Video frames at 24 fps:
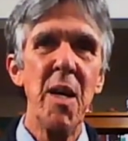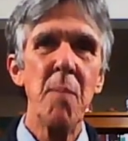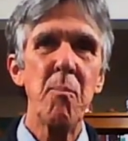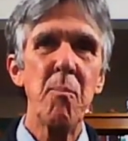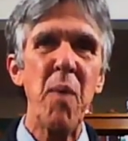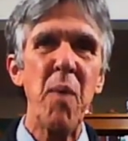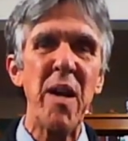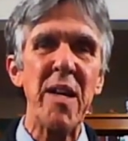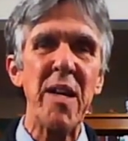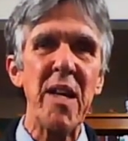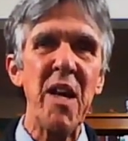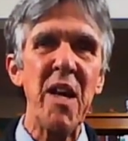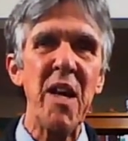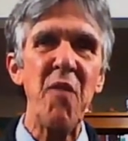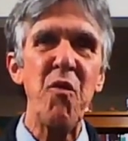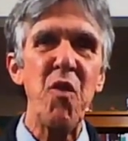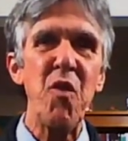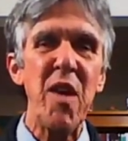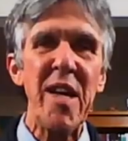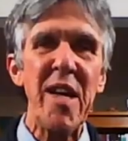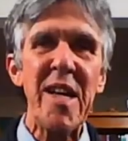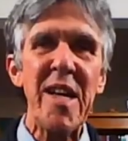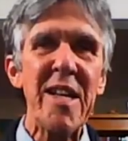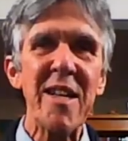But if
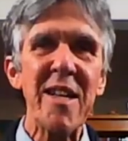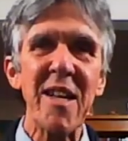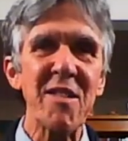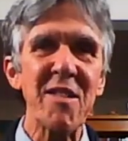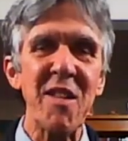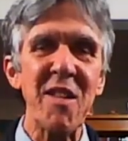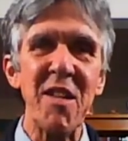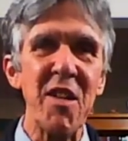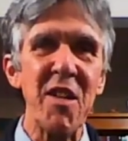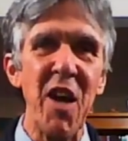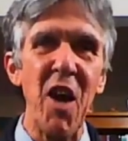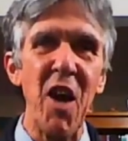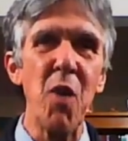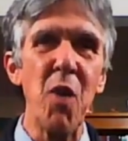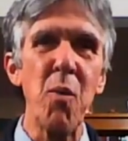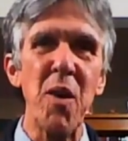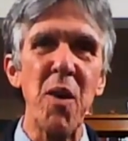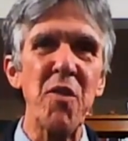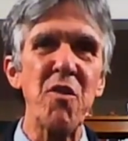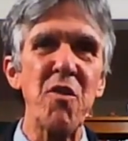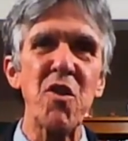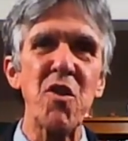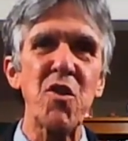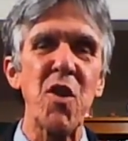he doesn't know
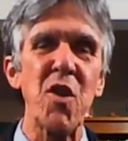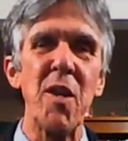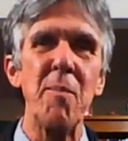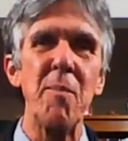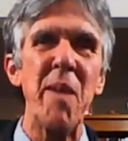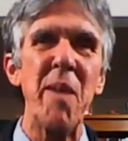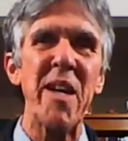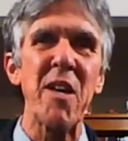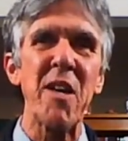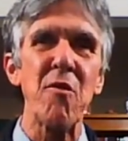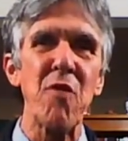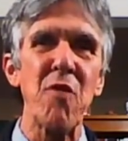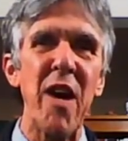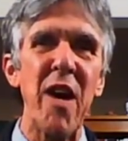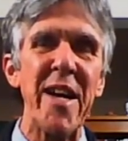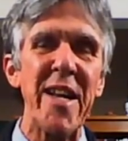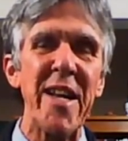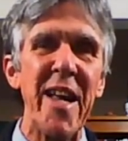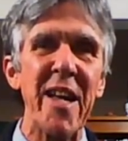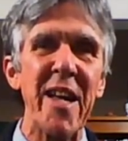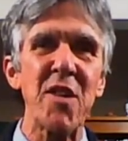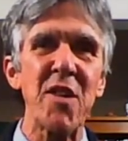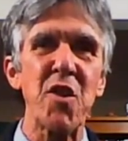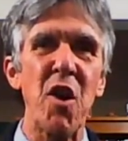whether he's going to make a
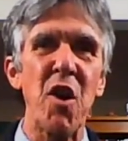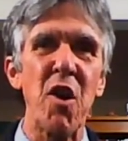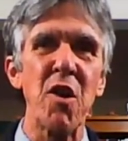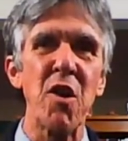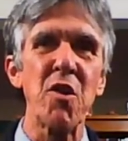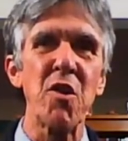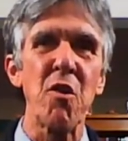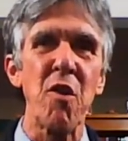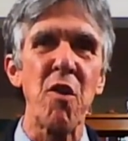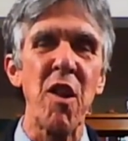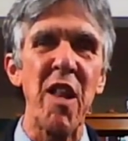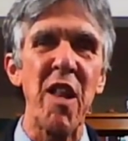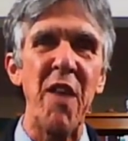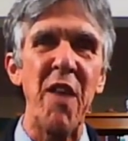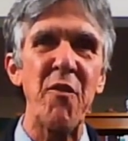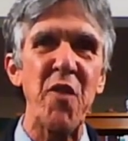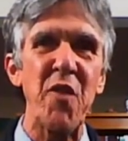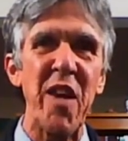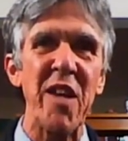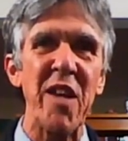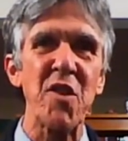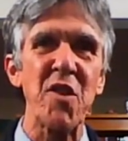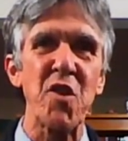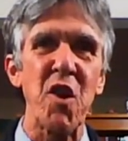right-hand turn or a
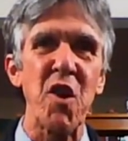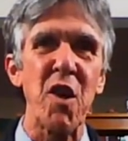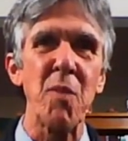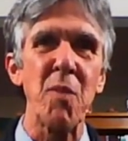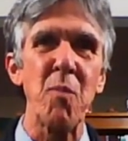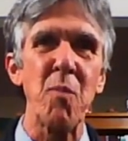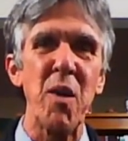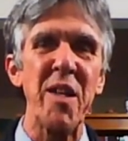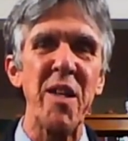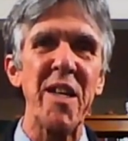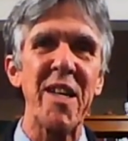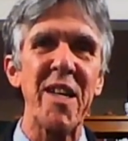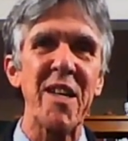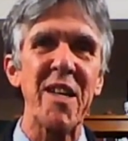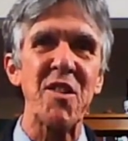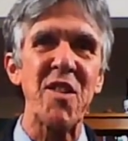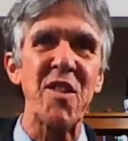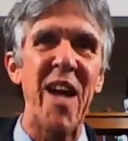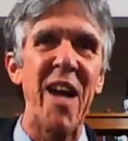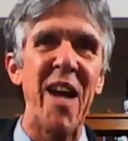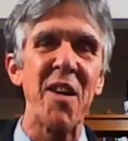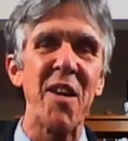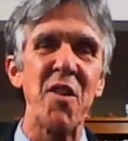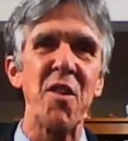left-hand turn when he gets
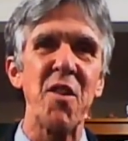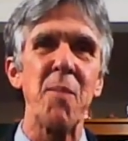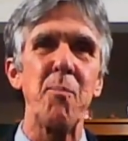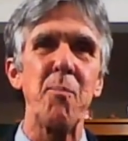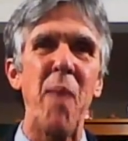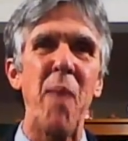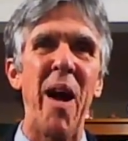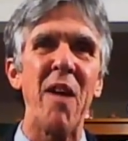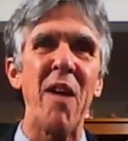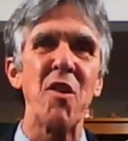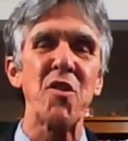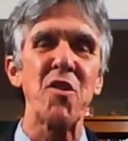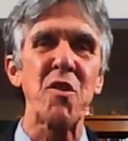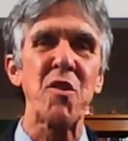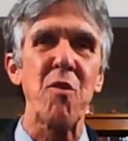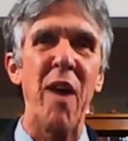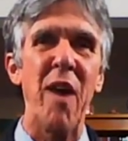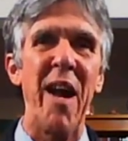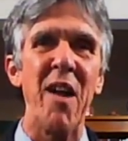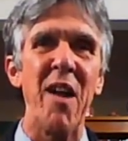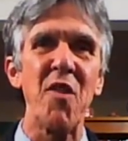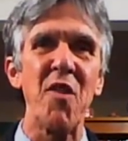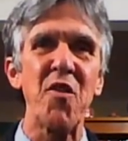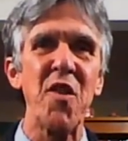out of the palace
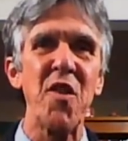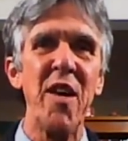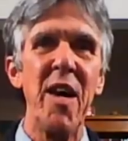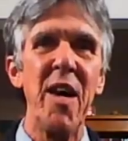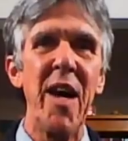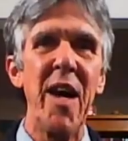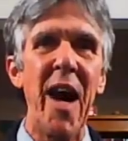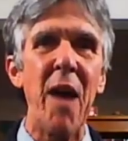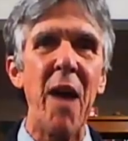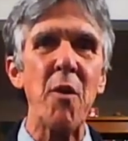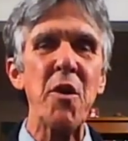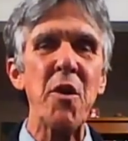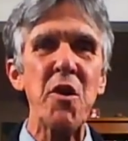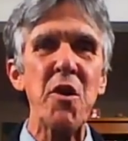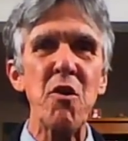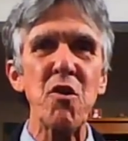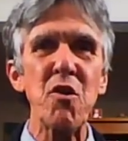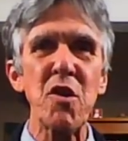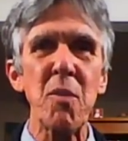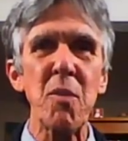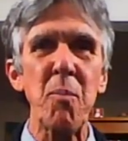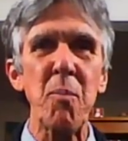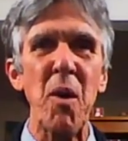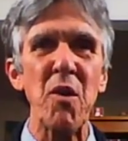grounds, how are you
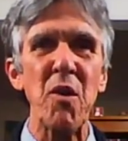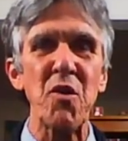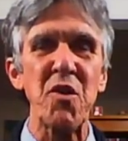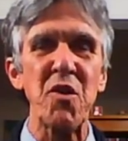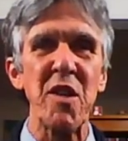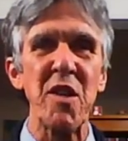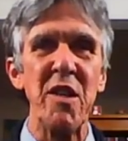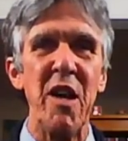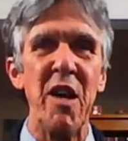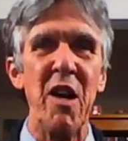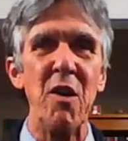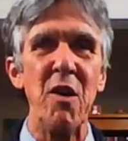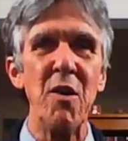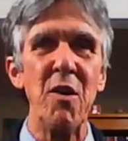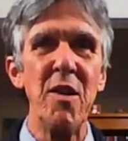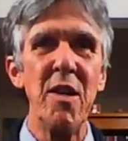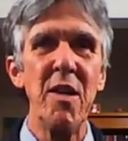supposed to know?